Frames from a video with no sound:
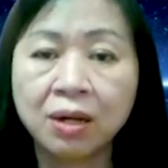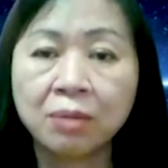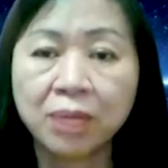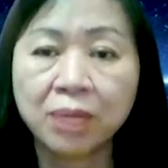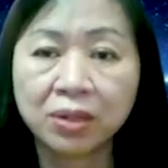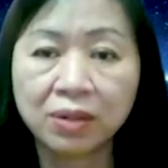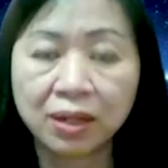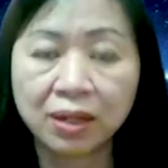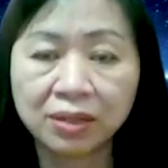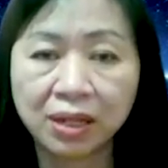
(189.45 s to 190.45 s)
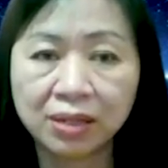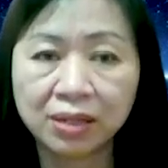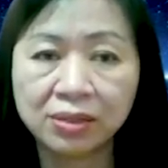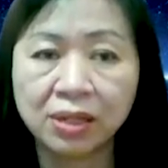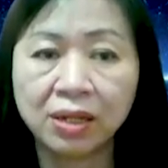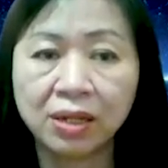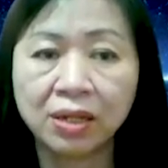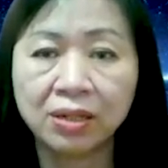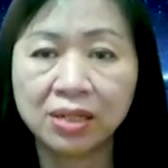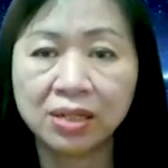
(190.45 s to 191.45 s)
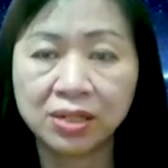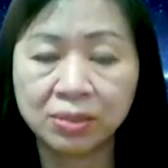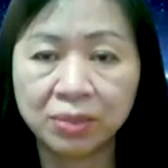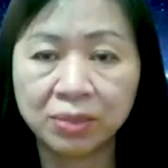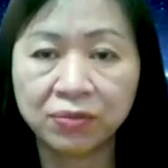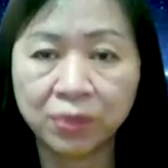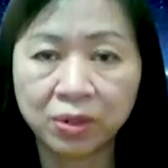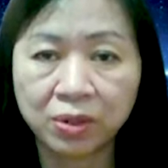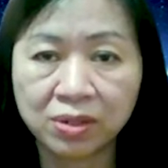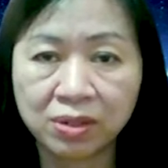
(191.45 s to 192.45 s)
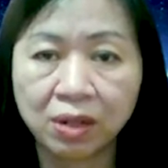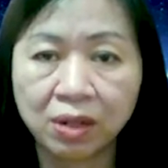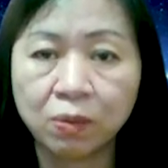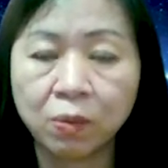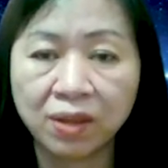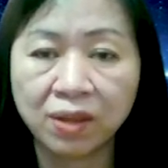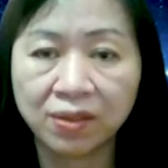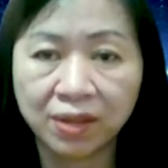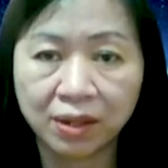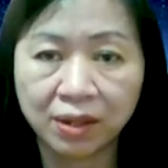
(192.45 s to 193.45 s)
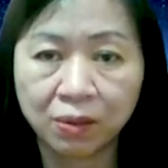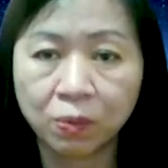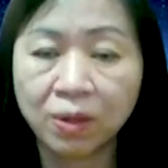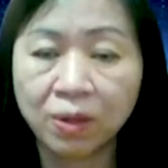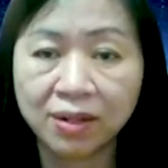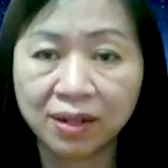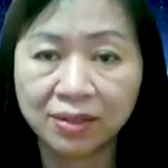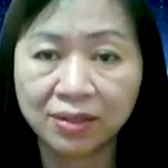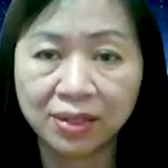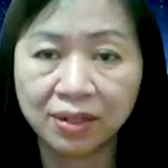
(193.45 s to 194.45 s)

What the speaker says: Microcontent needs to be focused on one thing, one idea.